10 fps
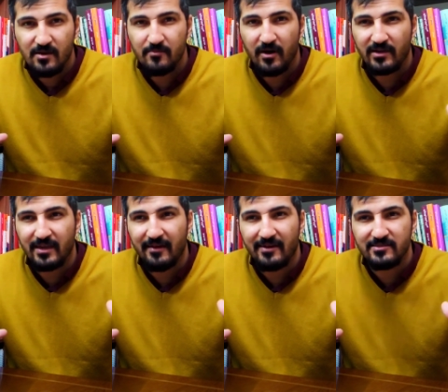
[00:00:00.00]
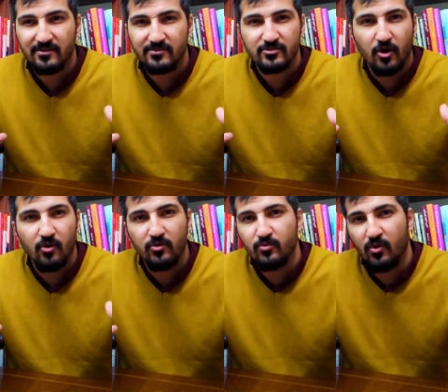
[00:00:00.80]
by characters'
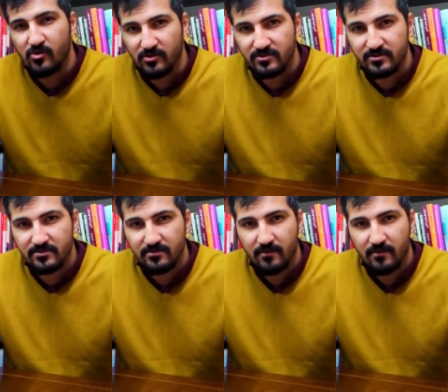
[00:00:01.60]
own words,